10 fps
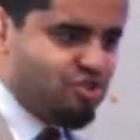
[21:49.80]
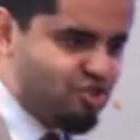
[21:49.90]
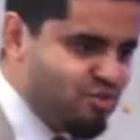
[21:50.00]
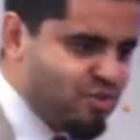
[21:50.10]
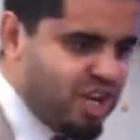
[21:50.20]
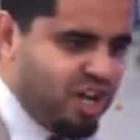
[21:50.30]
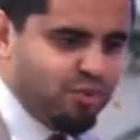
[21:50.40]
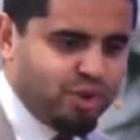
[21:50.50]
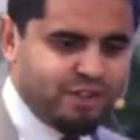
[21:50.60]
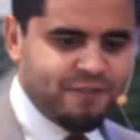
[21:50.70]
verse 2 and
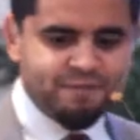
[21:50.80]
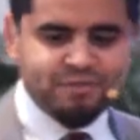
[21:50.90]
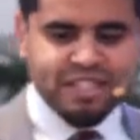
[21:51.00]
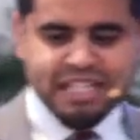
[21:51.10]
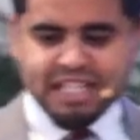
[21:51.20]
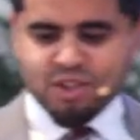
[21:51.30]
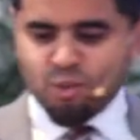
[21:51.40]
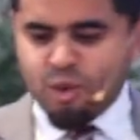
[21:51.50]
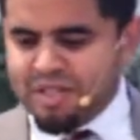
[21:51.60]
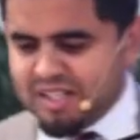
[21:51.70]
onward, and the
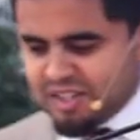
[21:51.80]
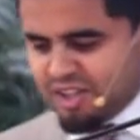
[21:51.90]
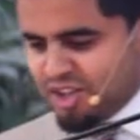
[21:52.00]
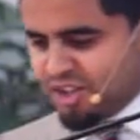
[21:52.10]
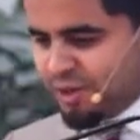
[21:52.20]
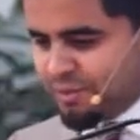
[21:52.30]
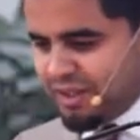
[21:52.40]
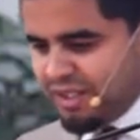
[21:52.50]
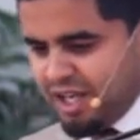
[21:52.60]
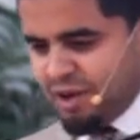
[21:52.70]
woman said to the
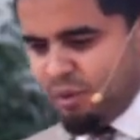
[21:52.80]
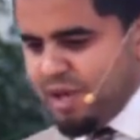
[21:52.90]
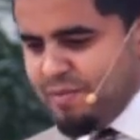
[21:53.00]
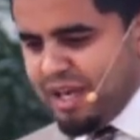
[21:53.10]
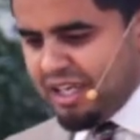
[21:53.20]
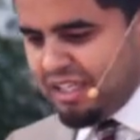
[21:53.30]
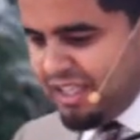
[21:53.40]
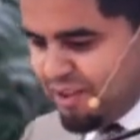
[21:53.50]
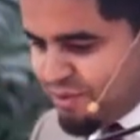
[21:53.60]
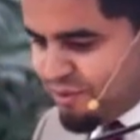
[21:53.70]
serpent, we may
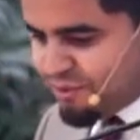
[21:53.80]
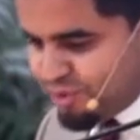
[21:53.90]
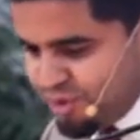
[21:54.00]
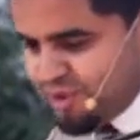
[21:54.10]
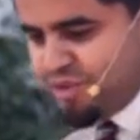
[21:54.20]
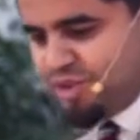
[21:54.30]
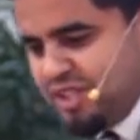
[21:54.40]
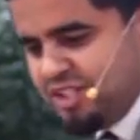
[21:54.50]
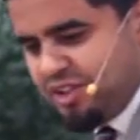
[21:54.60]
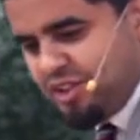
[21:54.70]
eat of the fruit of the
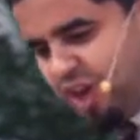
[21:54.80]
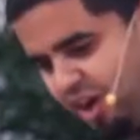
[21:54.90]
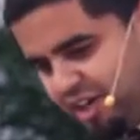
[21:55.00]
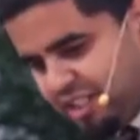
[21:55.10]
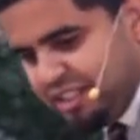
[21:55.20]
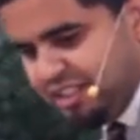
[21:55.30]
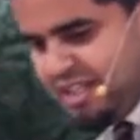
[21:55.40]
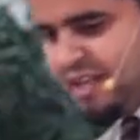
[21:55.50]
trees of the garden,